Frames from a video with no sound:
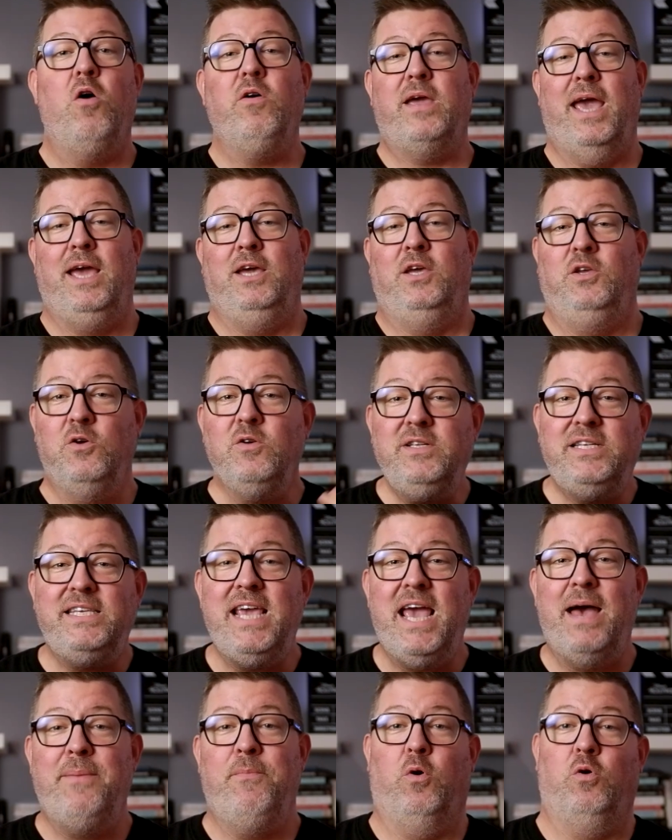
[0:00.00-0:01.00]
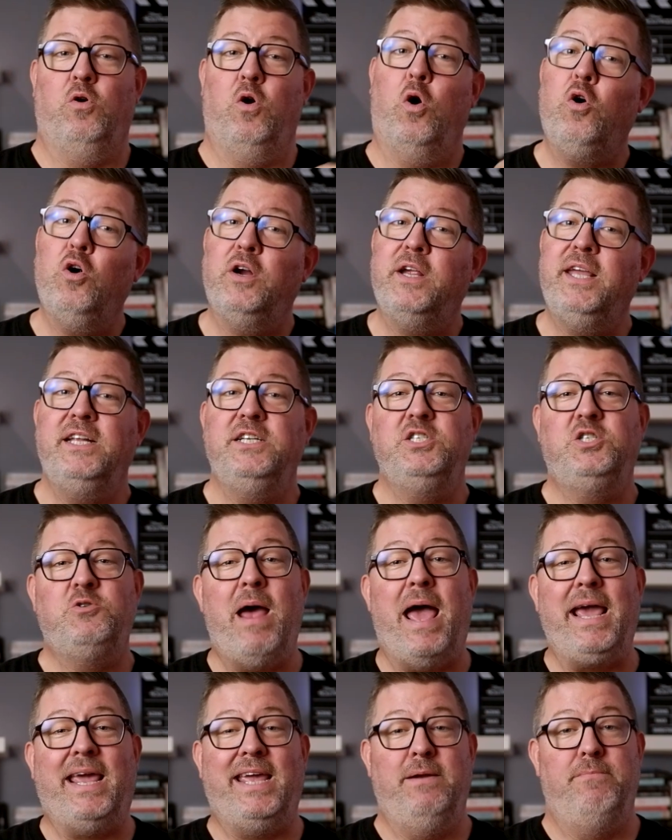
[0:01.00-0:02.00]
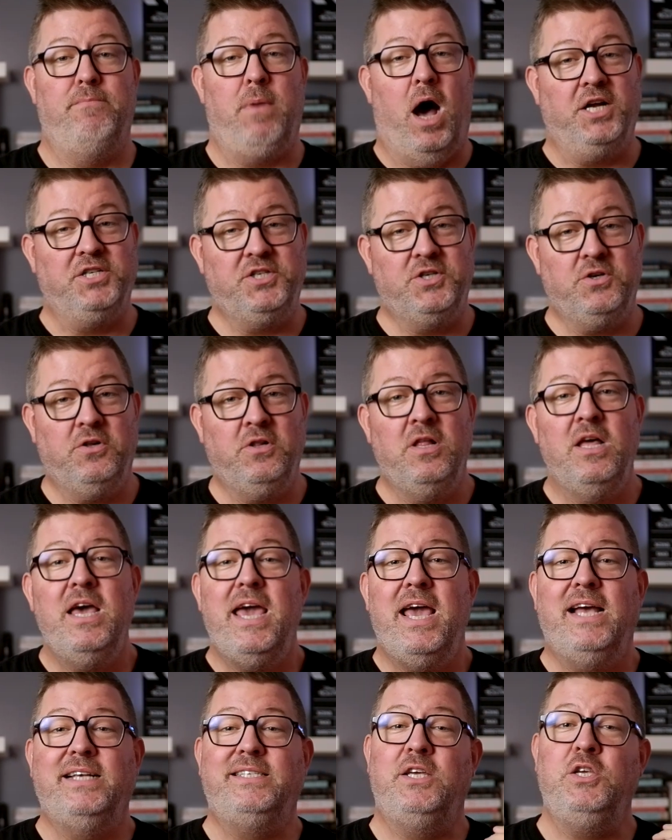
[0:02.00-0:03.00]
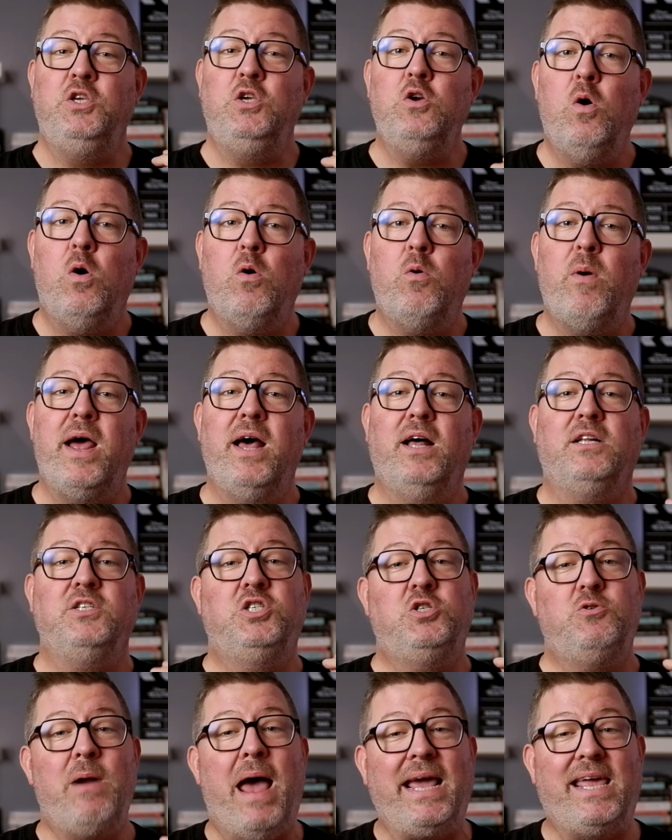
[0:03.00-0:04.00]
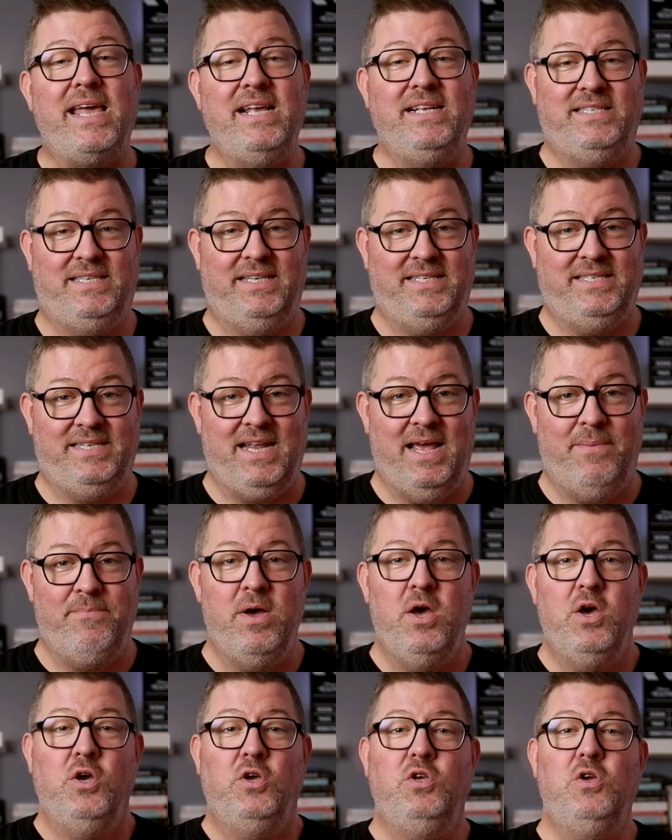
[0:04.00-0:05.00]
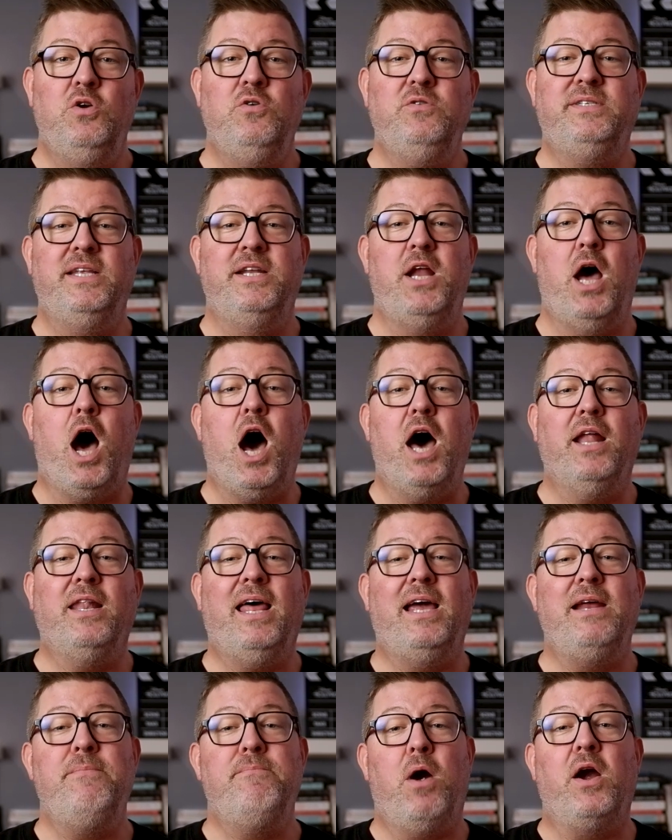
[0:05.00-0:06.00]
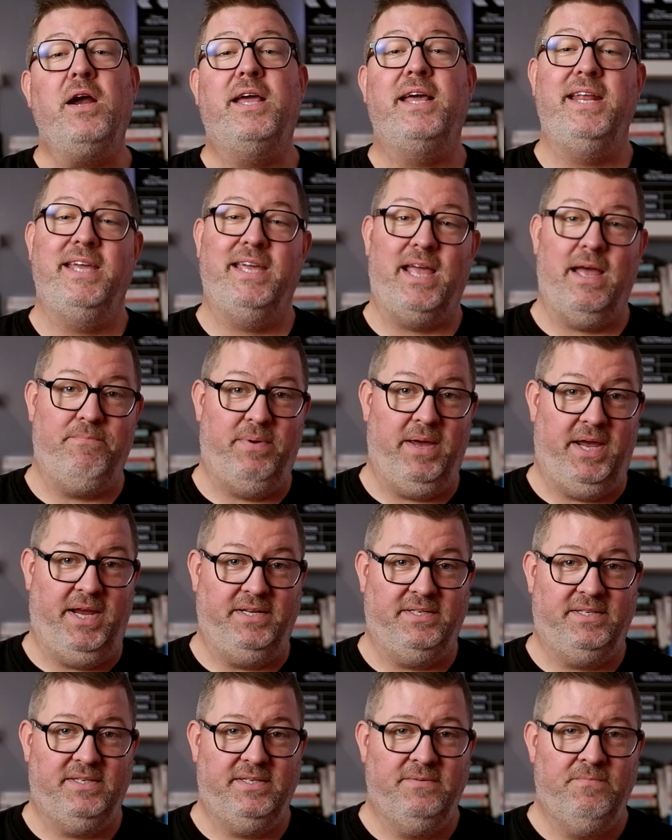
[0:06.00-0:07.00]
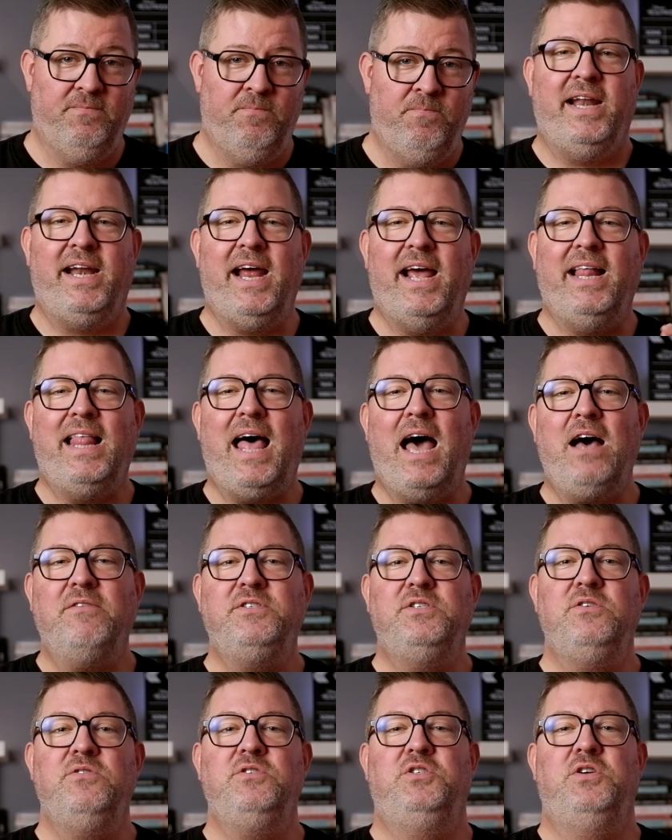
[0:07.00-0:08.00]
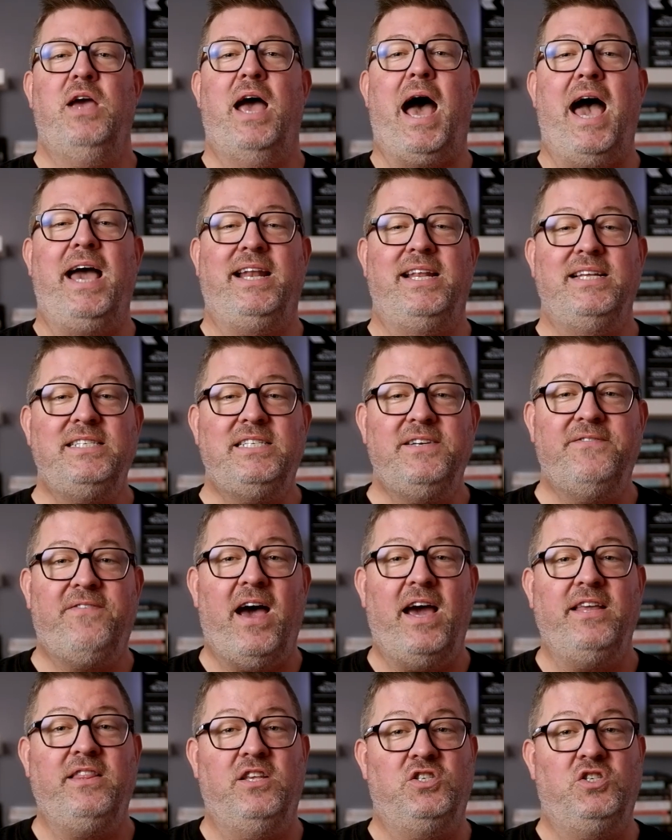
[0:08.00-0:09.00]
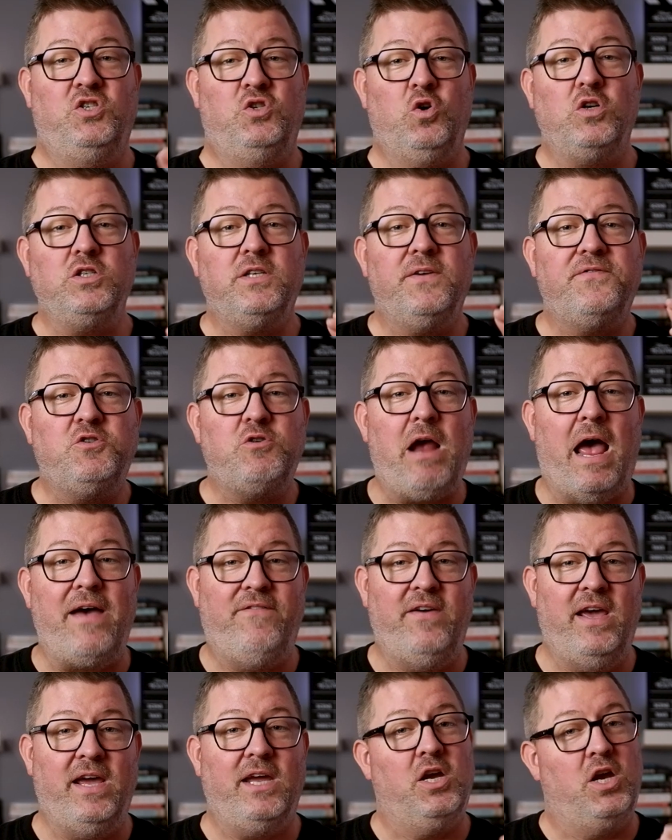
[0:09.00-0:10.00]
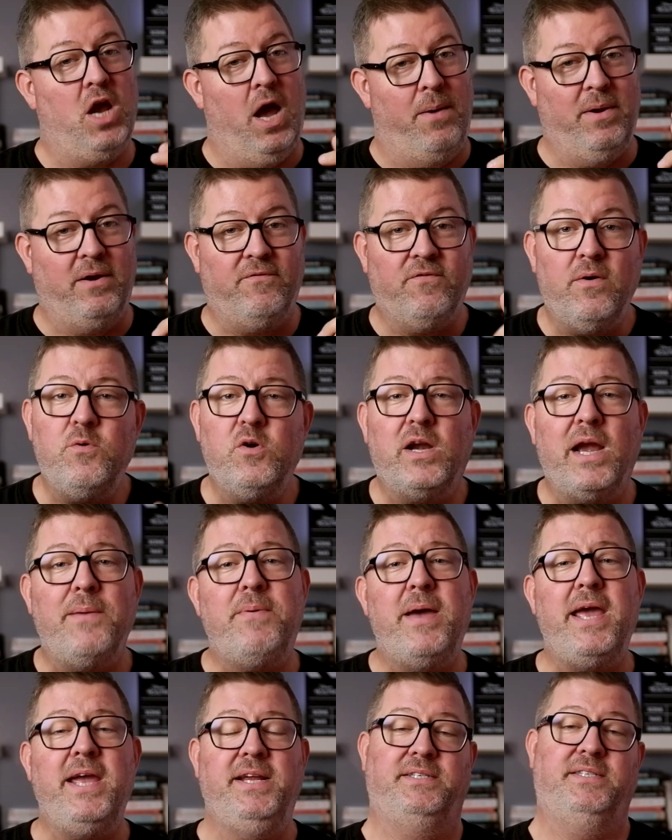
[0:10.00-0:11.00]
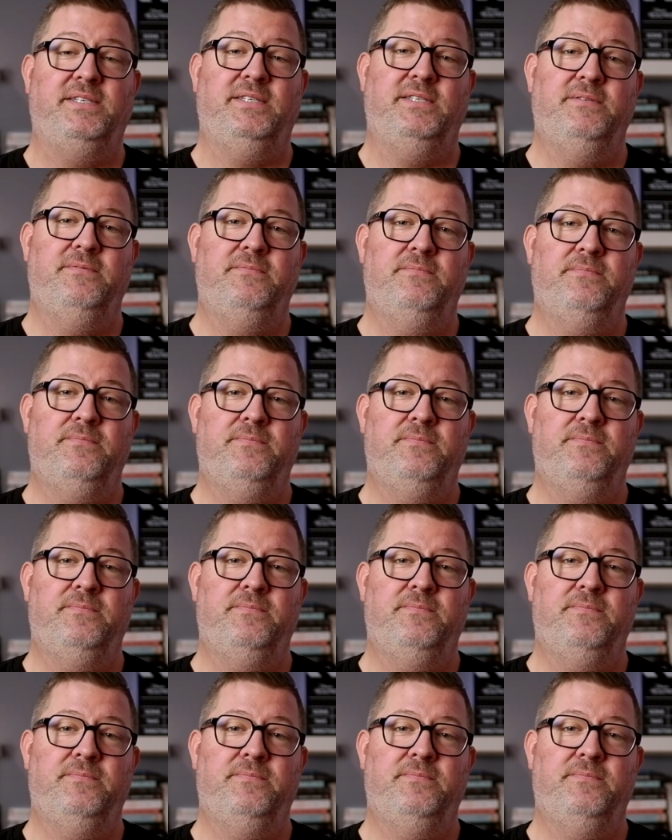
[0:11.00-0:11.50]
Okay, UTM or Urchin Tracking Module is a URL tracking system used in online marketing campaigns. It allows you to identify the source of traffic coming from your campaigns.